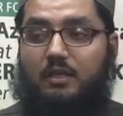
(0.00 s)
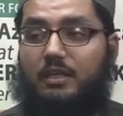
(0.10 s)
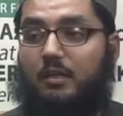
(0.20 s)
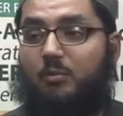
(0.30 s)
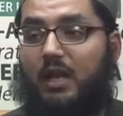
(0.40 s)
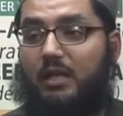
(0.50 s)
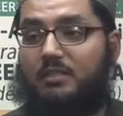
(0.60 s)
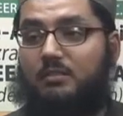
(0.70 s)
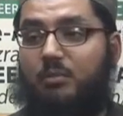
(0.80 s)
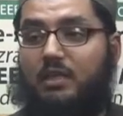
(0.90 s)
year
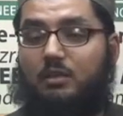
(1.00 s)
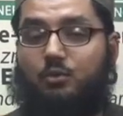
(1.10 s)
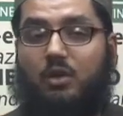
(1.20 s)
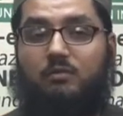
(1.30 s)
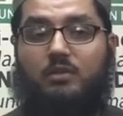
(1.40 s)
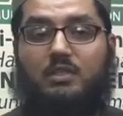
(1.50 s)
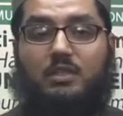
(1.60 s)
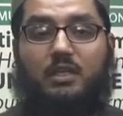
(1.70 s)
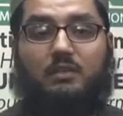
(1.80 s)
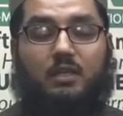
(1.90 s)
passed making dua for the sheikh,